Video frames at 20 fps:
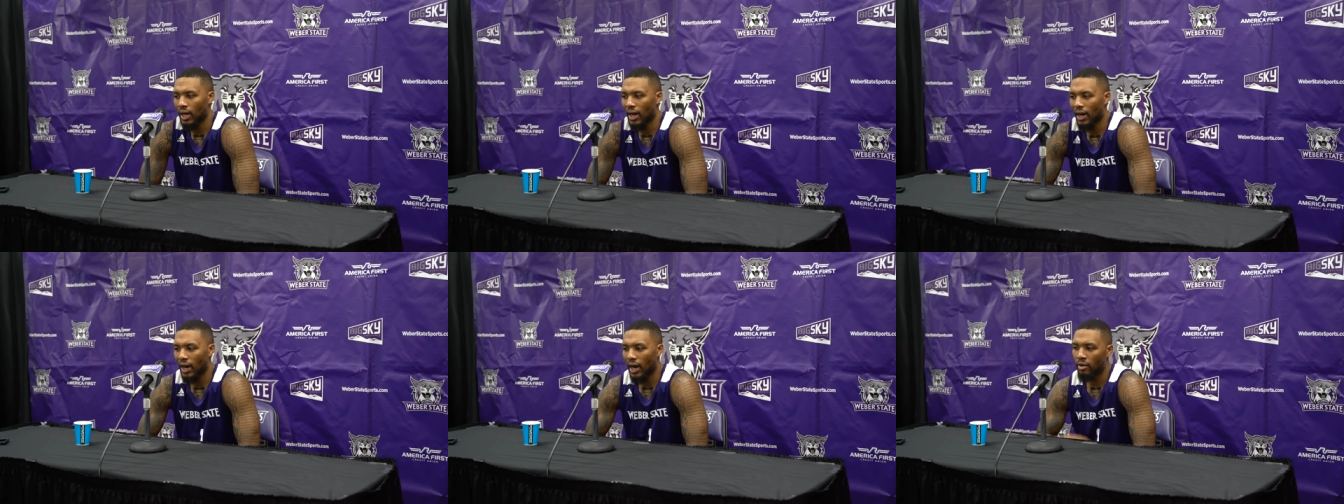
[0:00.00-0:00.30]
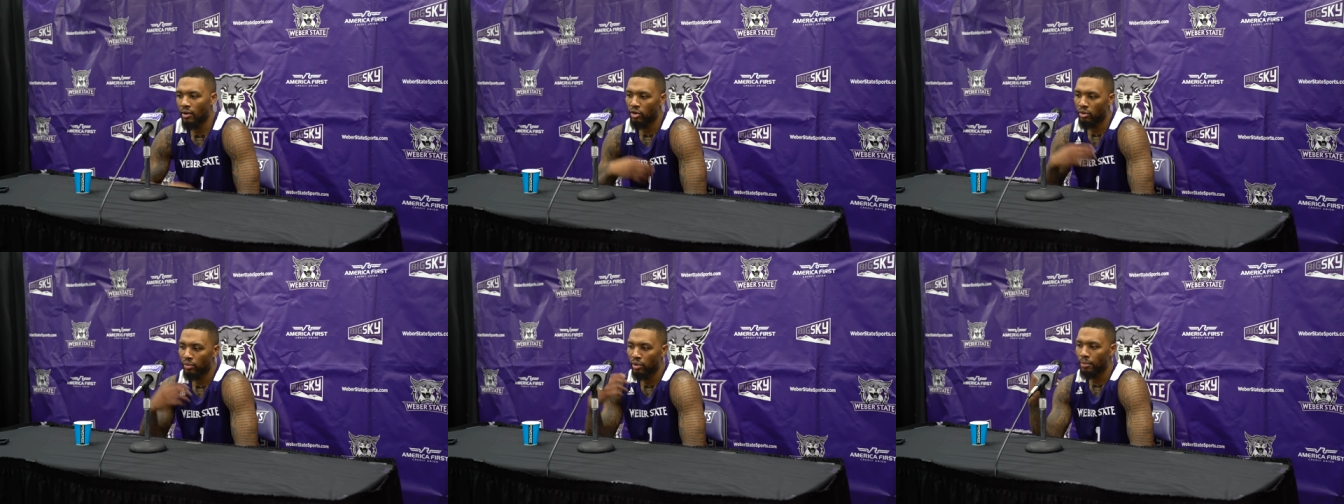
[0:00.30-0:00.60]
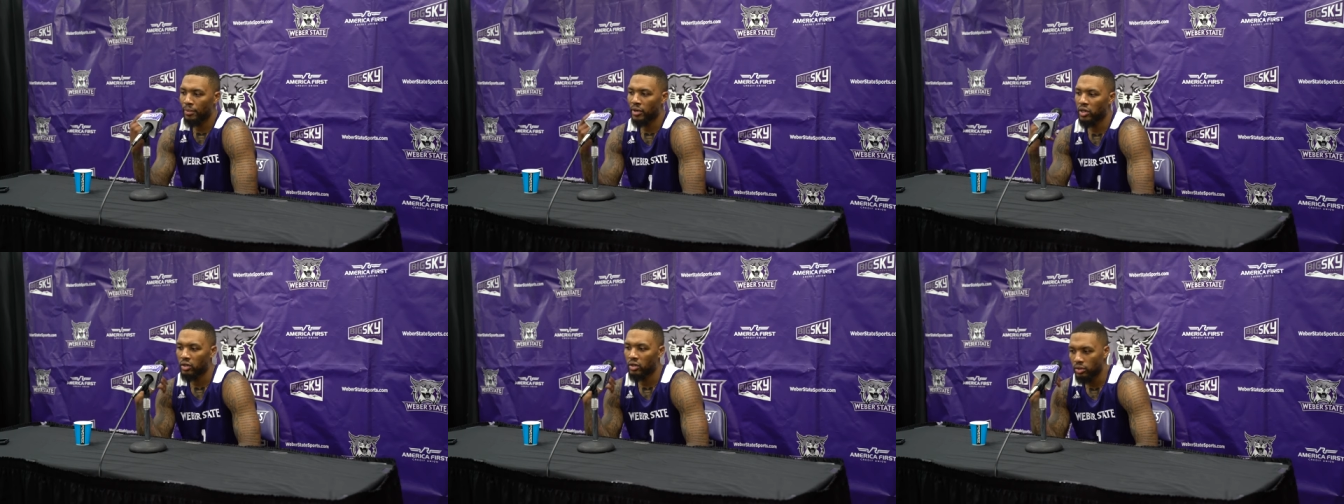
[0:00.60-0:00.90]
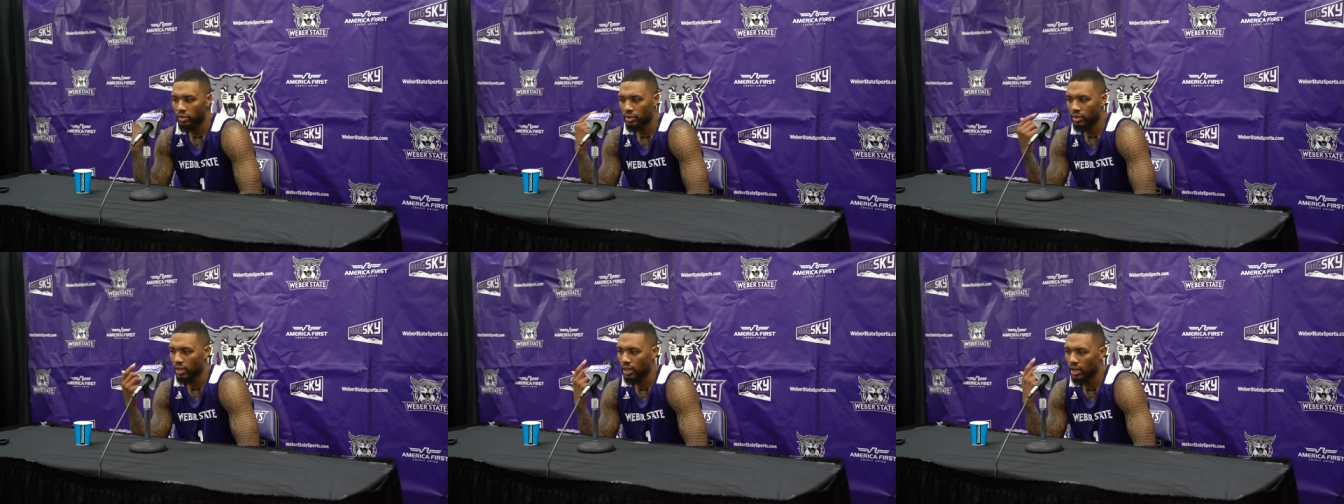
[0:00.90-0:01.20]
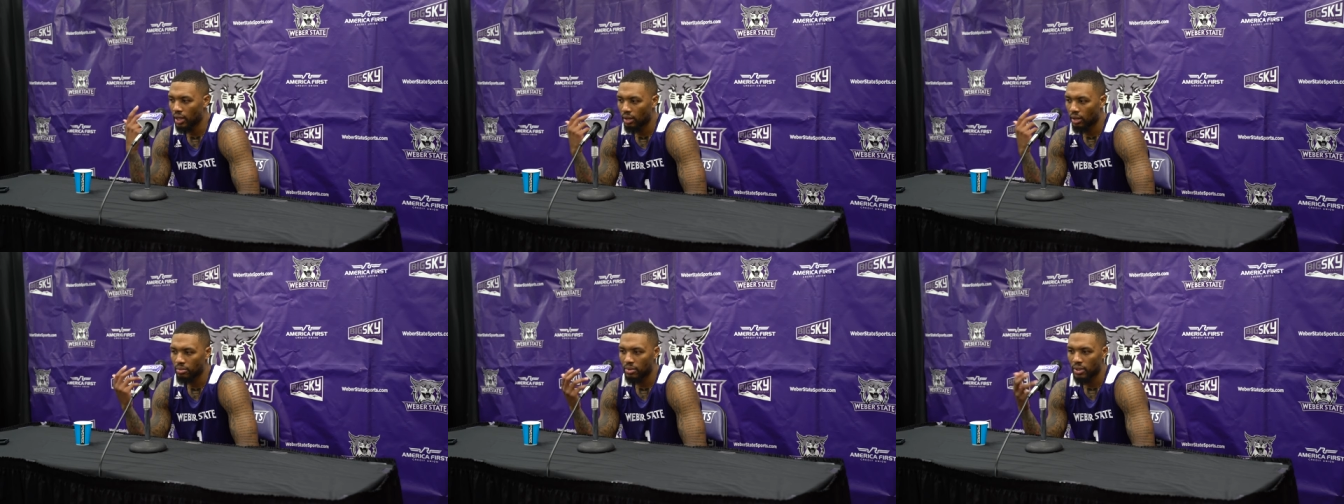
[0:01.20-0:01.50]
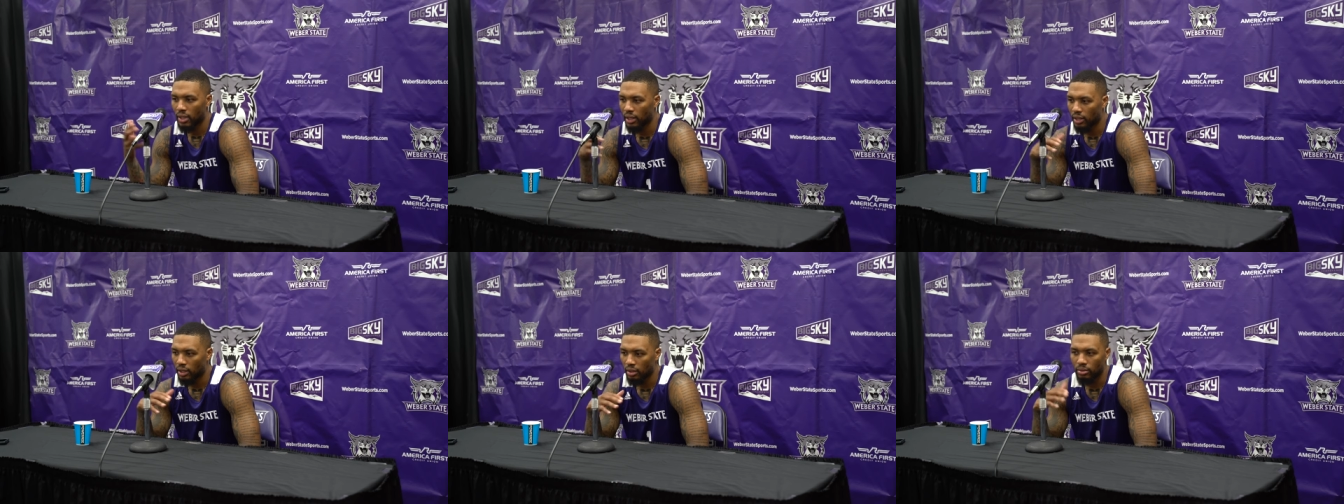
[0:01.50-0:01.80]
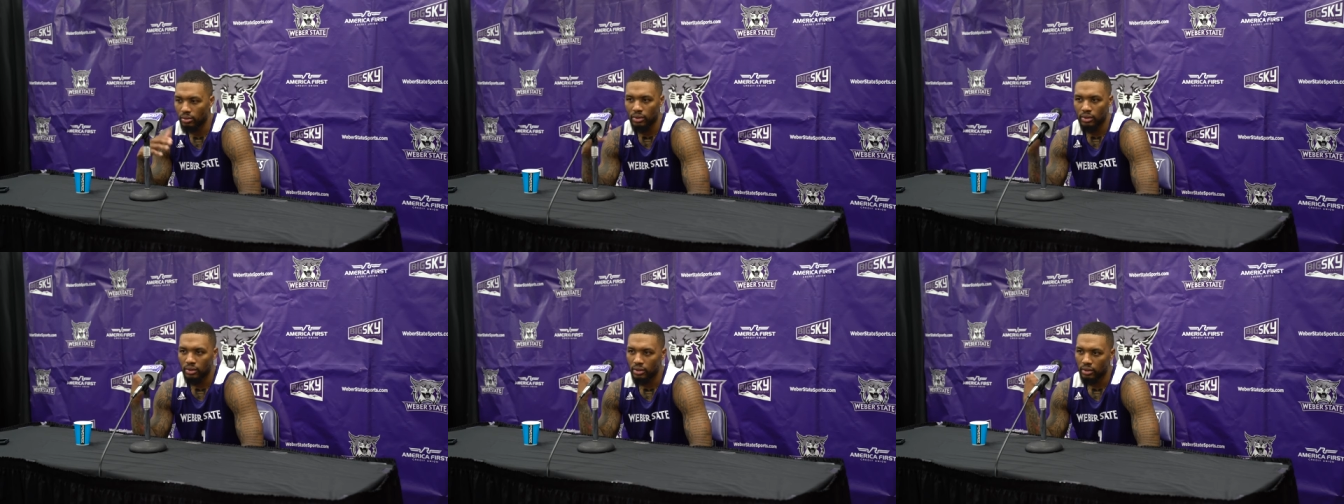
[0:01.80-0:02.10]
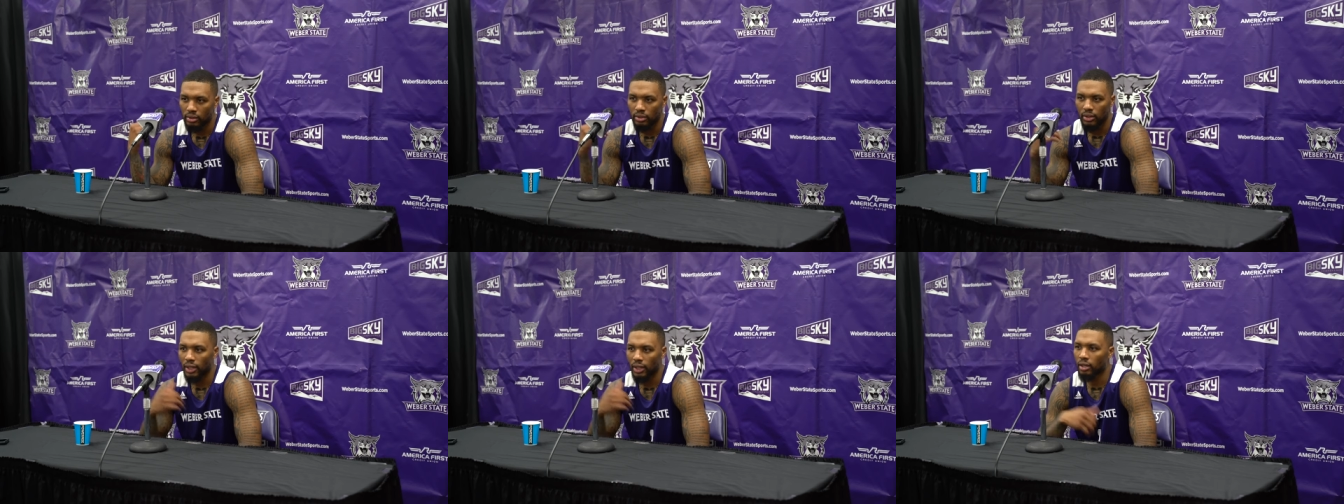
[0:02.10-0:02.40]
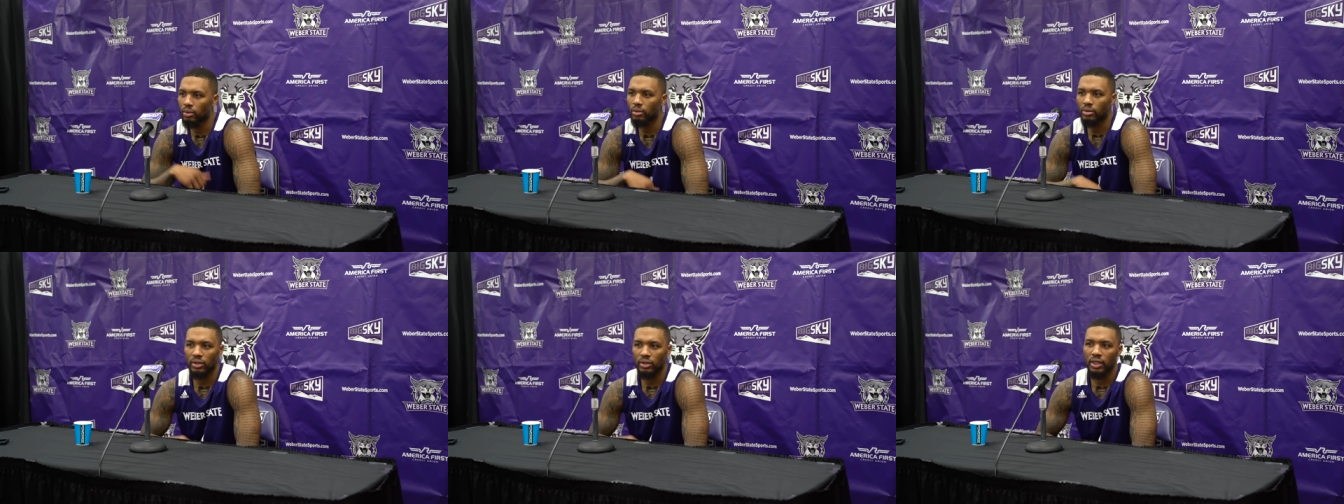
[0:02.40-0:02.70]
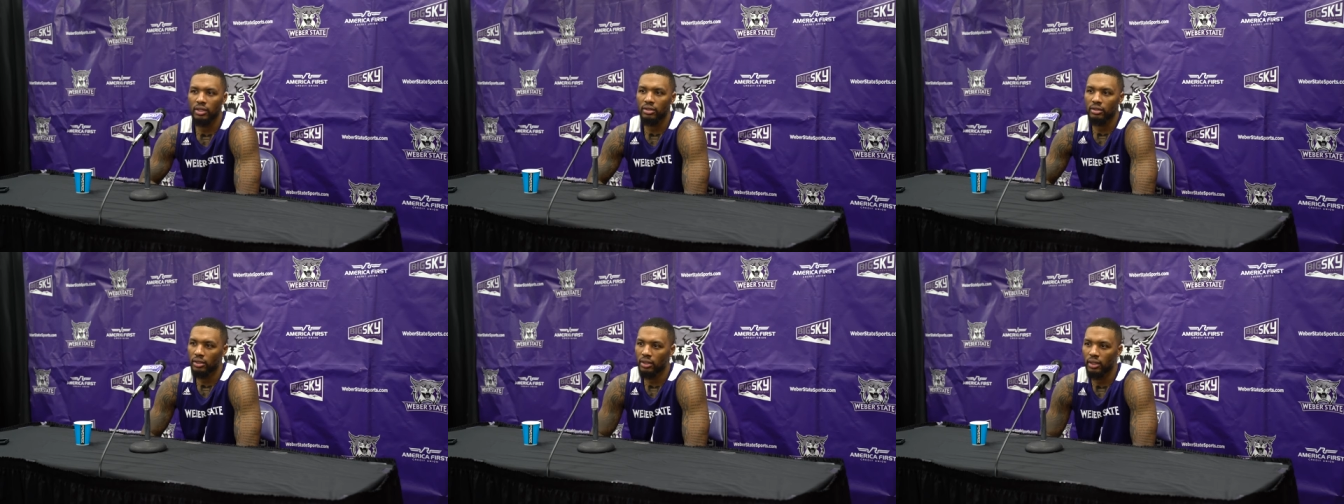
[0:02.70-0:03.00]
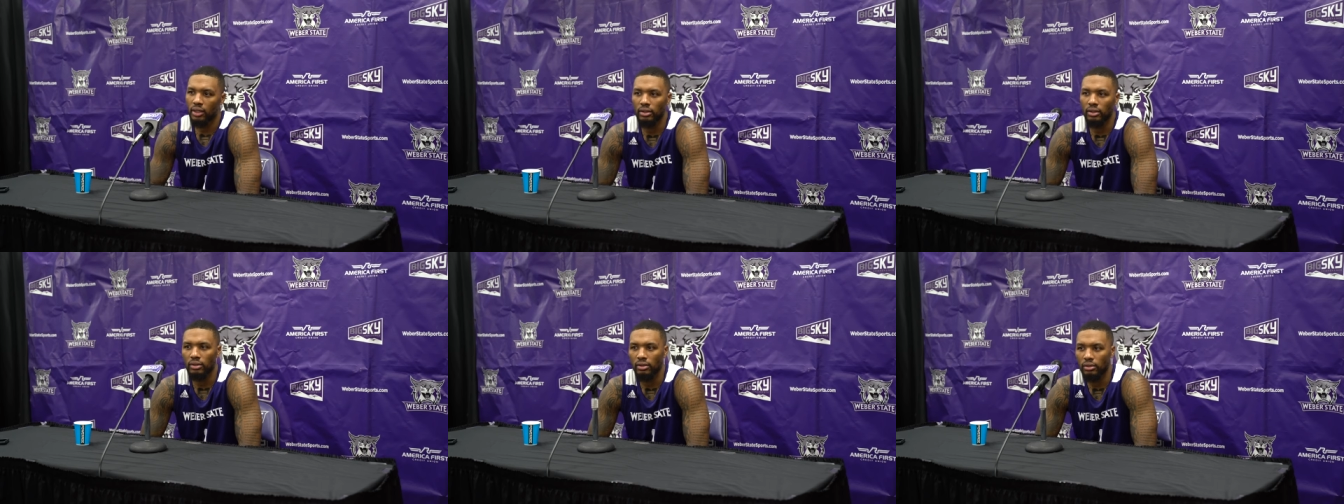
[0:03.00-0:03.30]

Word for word: I, I, remember those times like it was like it was yesterday.